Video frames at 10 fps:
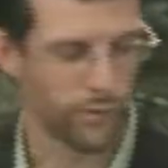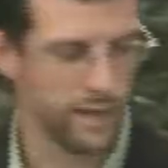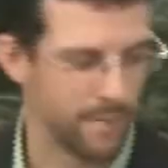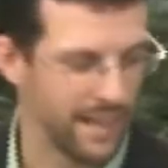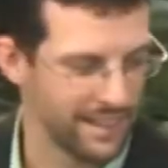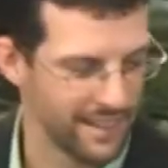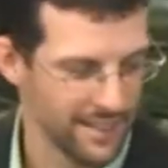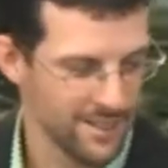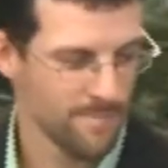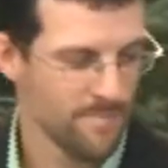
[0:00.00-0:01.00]
we've been at
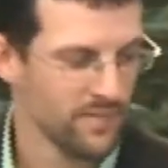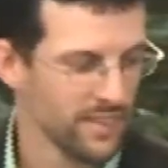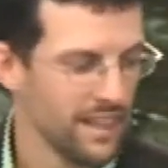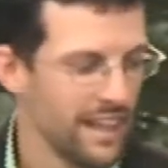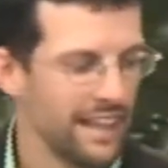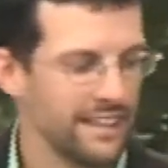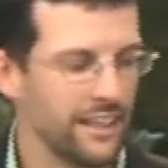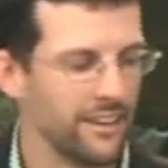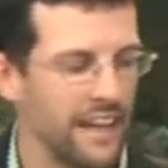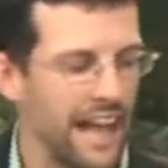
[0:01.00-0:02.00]
this. In the
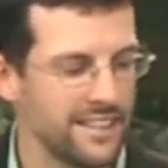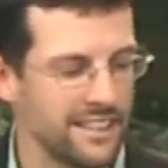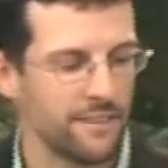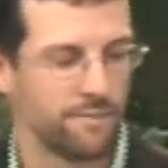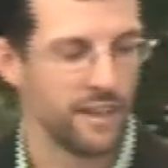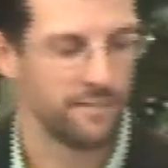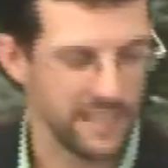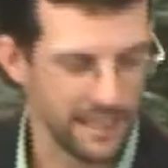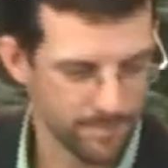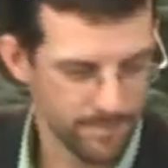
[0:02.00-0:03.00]
year
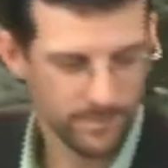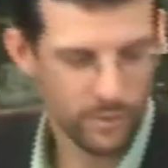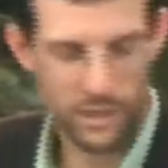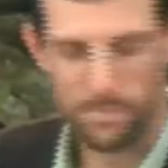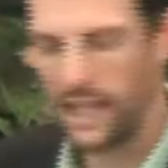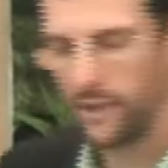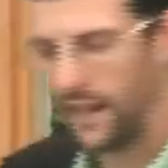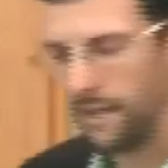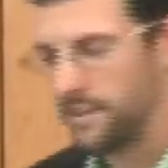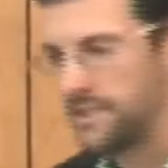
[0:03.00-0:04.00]
1950, which by the
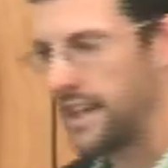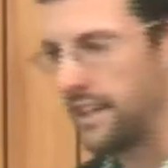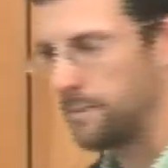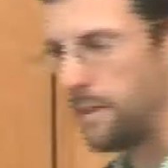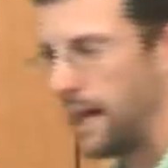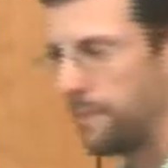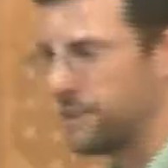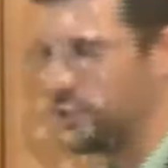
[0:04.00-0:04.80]
way, say at the bottom of the